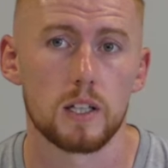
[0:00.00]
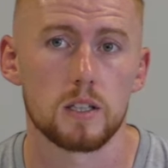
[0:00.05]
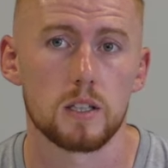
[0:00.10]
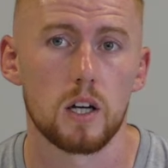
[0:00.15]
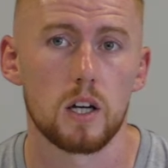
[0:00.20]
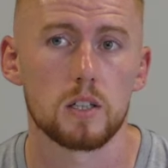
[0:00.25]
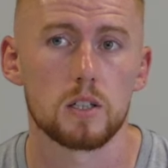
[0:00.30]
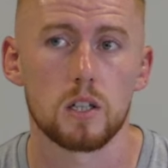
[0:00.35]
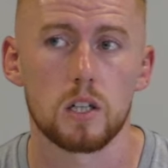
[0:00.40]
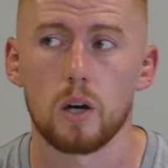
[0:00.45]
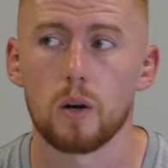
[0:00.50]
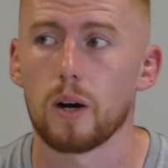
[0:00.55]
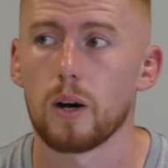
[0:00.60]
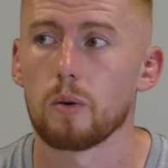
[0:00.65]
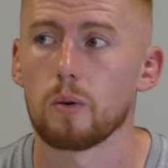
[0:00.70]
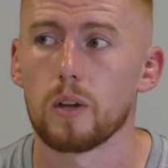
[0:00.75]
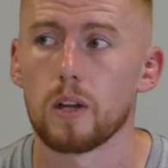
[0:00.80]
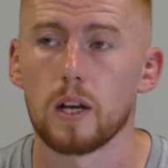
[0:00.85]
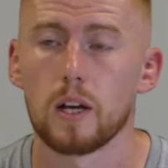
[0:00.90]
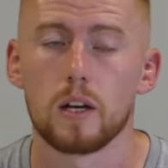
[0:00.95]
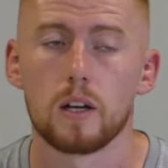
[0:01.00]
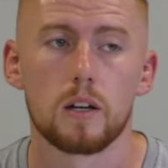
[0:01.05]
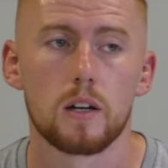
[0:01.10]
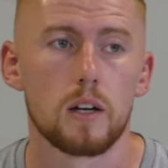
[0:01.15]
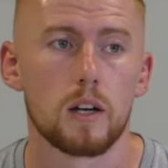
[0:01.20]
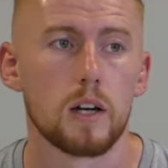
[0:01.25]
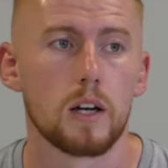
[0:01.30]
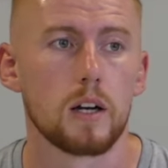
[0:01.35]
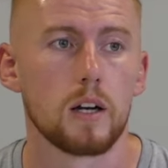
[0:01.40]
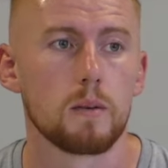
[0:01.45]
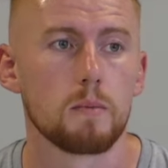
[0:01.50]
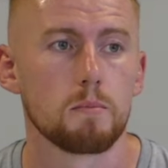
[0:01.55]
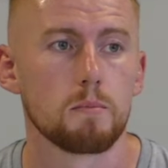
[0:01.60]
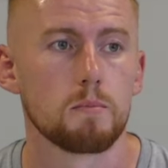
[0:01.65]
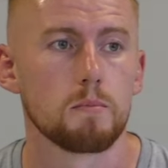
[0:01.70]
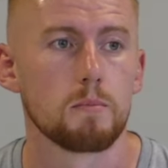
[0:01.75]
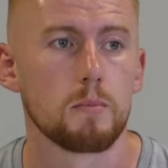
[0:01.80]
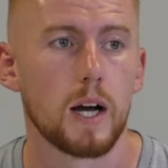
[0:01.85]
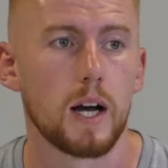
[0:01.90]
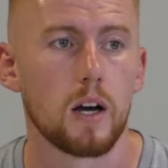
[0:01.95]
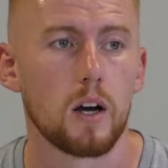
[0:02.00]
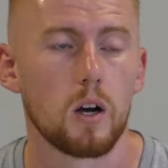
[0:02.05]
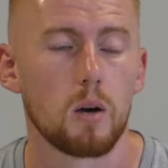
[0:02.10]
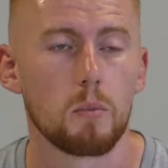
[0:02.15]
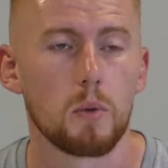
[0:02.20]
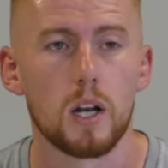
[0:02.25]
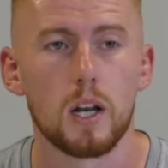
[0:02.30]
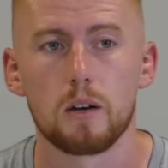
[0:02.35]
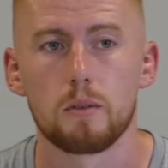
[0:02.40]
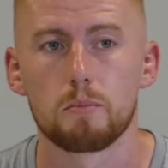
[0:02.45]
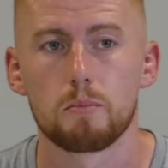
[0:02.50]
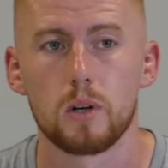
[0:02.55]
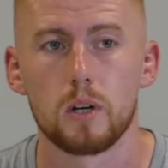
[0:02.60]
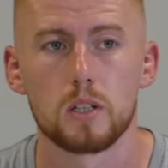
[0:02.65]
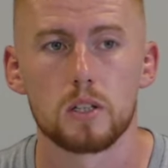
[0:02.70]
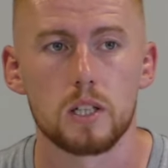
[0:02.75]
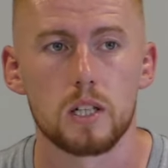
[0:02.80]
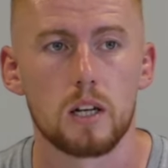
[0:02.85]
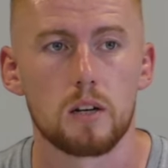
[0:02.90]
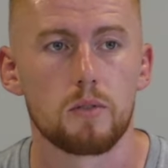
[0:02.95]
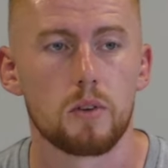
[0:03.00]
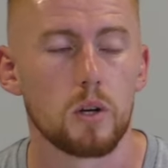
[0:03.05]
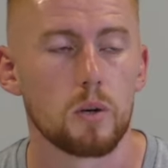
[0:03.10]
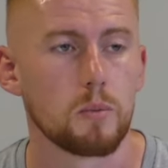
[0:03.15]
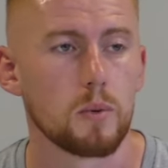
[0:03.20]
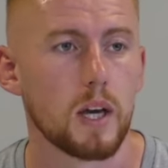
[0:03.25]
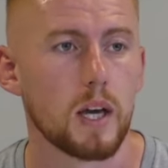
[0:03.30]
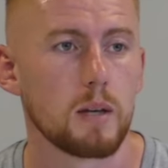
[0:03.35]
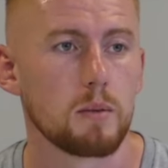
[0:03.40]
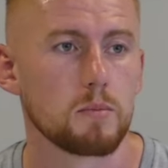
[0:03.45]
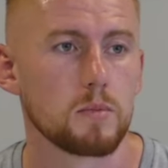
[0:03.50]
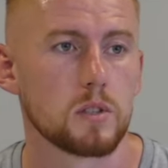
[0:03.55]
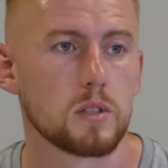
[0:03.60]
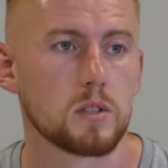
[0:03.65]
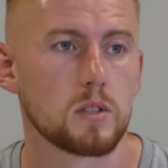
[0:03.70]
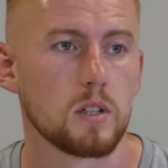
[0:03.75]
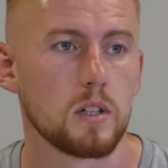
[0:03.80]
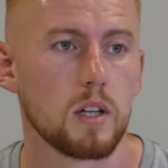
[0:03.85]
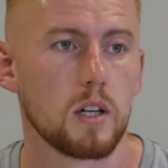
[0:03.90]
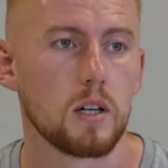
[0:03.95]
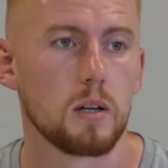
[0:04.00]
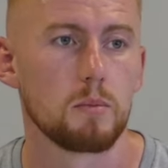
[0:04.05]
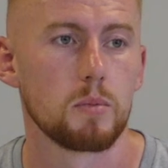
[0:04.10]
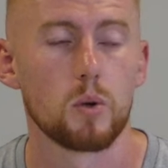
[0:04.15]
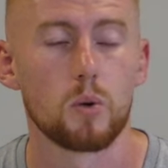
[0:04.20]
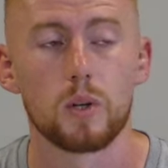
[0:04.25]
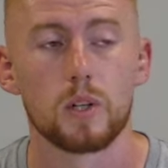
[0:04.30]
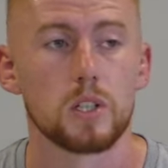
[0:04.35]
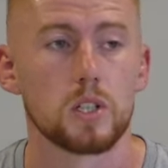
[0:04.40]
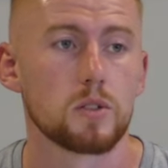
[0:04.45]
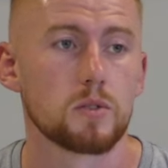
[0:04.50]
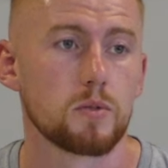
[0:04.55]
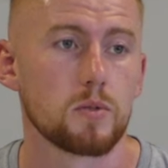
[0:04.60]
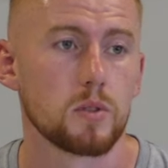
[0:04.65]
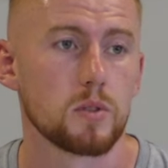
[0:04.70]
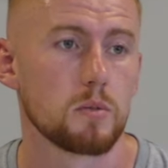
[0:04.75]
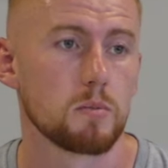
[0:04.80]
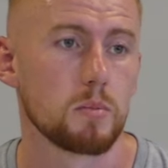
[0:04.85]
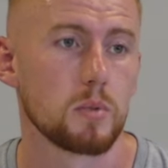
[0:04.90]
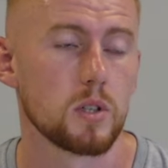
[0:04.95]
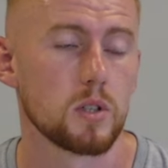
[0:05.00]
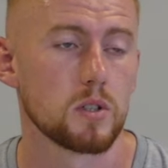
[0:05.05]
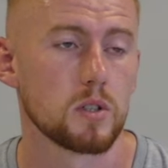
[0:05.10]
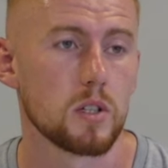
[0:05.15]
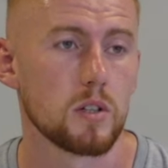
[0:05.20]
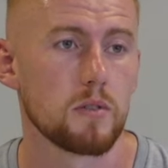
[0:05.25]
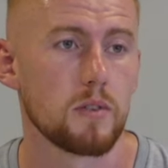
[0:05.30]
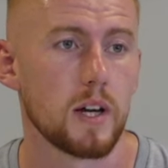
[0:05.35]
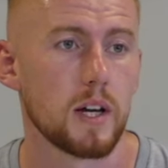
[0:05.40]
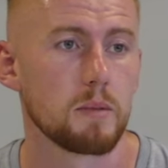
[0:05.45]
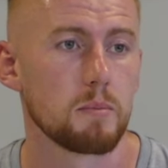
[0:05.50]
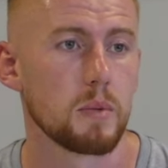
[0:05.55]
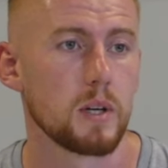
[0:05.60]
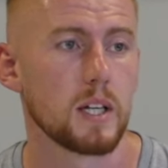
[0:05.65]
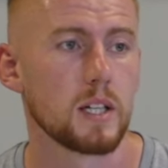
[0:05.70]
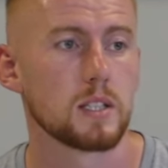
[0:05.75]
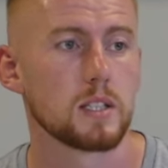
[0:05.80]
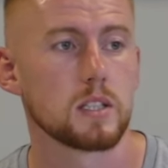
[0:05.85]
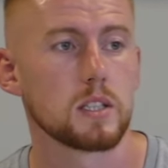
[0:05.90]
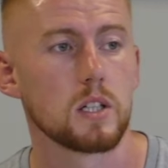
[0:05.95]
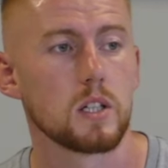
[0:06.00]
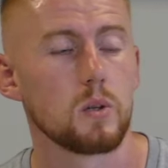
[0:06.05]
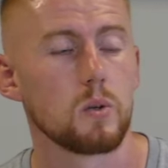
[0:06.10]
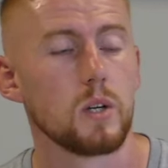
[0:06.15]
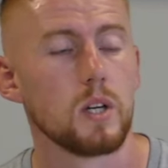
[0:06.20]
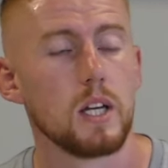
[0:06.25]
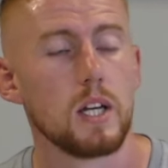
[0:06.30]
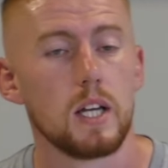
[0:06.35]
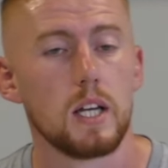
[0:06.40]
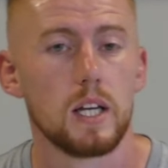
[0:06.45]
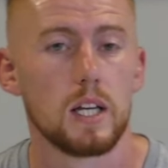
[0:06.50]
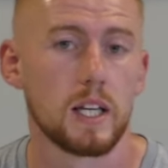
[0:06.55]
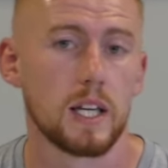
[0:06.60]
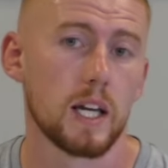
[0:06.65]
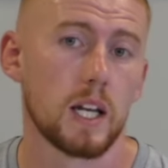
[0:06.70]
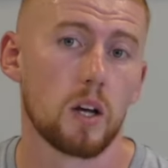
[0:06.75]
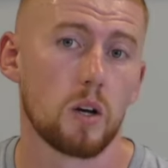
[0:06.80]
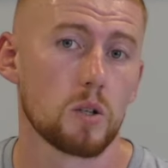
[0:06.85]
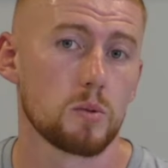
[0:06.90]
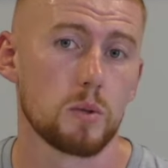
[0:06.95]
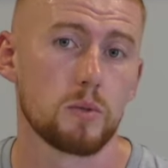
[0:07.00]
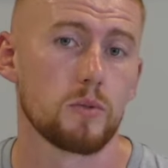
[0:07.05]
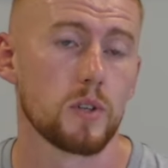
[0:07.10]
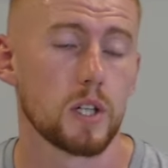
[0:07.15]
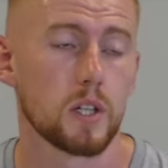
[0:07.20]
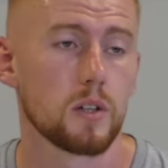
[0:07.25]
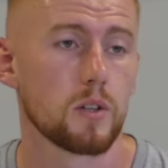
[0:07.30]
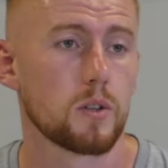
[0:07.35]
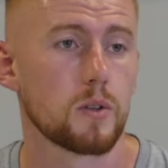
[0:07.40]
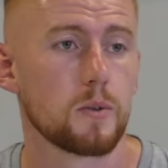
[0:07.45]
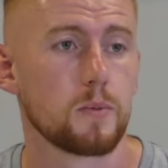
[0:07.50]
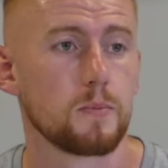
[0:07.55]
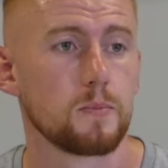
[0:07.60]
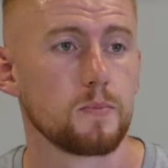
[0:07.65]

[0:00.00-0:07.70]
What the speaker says: It's nice to go out there at home. I personally love home games, purely just because of the fan base. So, yeah, no, it's been really good.